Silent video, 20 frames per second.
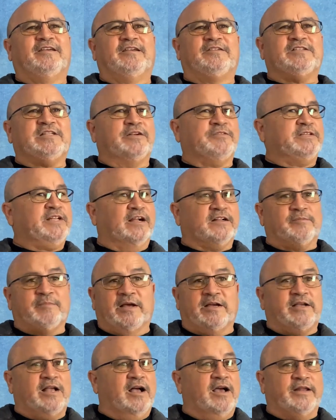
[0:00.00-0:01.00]
She never talked
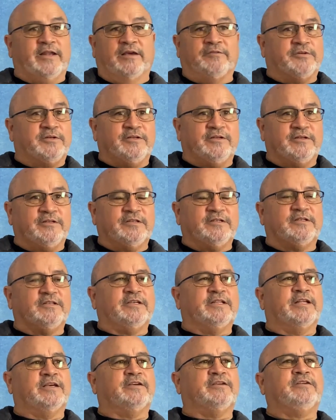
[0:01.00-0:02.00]
about God ever,
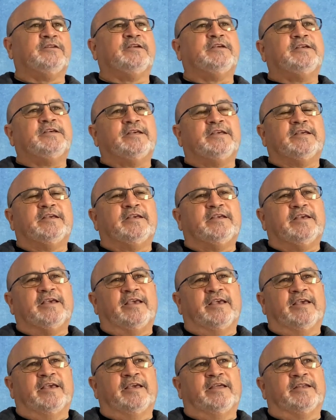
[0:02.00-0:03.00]
you know.
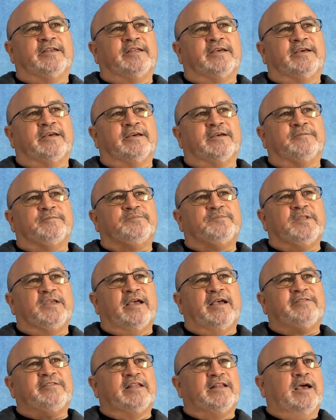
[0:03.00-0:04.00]
And um,
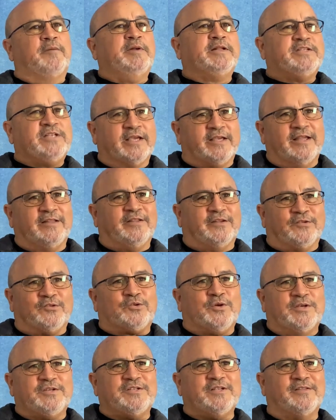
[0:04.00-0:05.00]
I said, I'm going to check into this
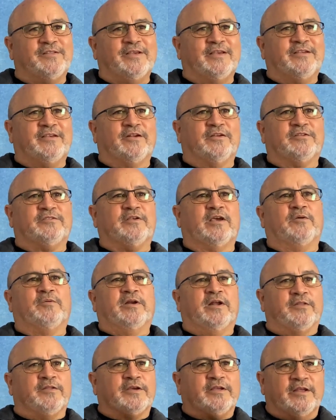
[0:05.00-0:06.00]
Christian thing, you know. So I
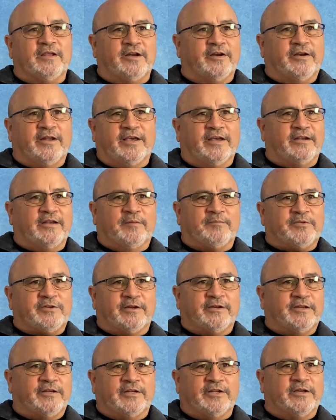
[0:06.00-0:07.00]
went on the internet, and I'm
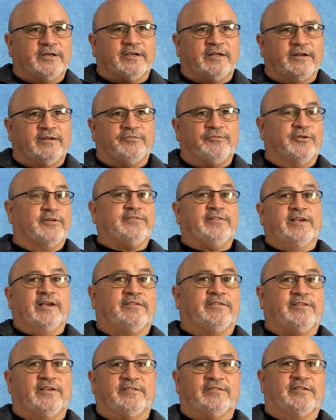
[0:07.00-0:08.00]
starting to look. And the first
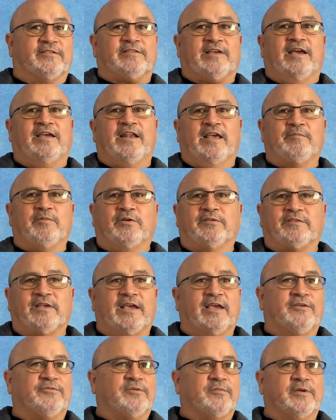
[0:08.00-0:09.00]
see is this guy named
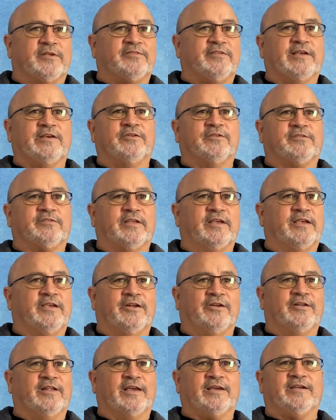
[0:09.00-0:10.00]
Jose from a singles thing, you
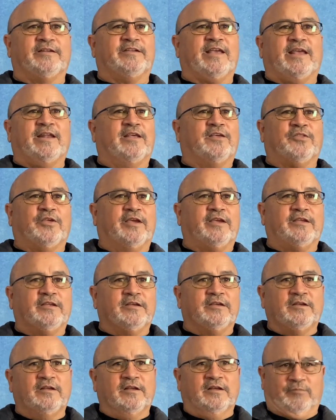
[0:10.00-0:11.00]
know, like a dating thing.
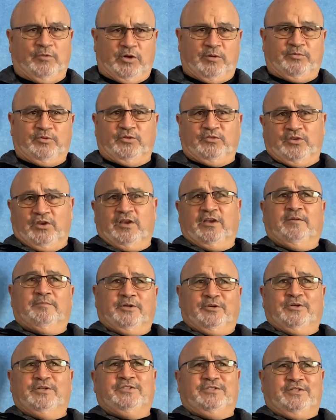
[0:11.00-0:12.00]
My name's Jose. I'm
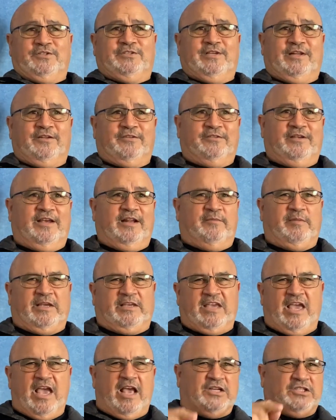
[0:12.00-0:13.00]
a Christian in San Jose. And I'm
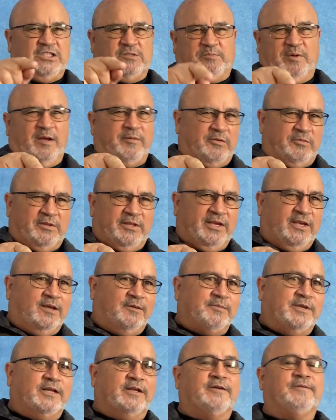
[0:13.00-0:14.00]
like, yeah, she's probably with
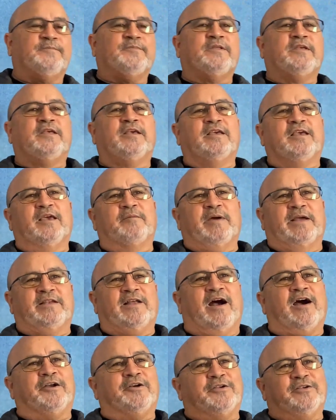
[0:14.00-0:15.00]
him, you know. And my
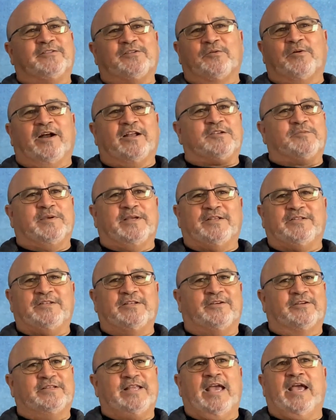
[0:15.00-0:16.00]
daughter used to watch me, and
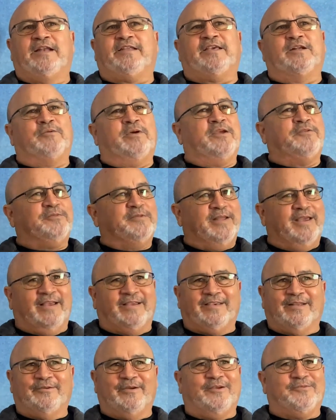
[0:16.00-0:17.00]
she'd go, Dad, get away from
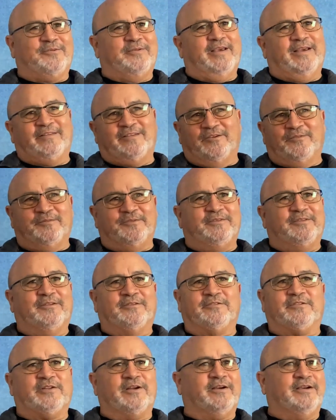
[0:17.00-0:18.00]
that. Get away from that. Don't
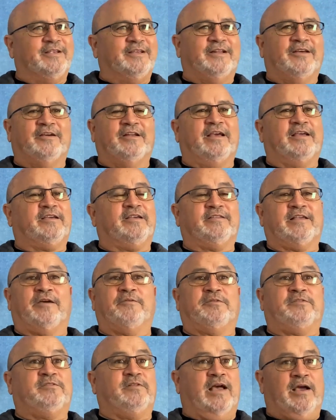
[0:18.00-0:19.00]
don't start, you know, and I, because I
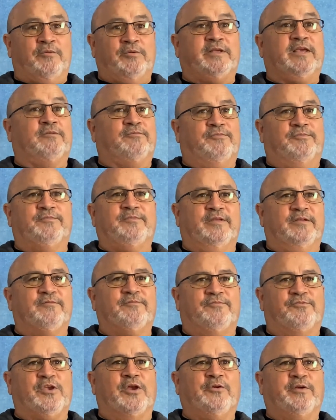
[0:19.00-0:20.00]
would, I would get
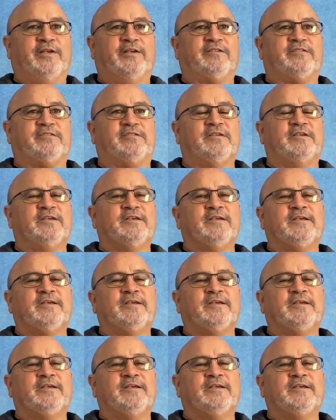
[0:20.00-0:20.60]
furious.